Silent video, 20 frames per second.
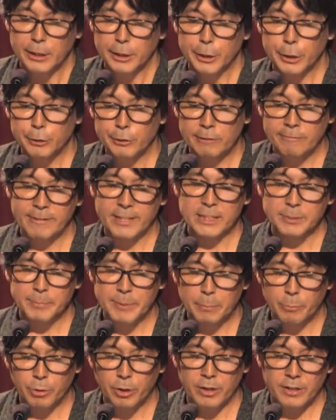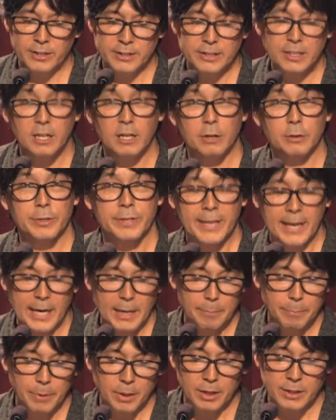New investment products called
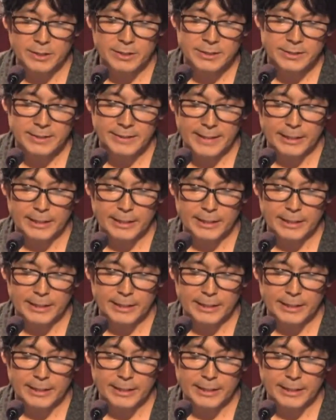cat bonds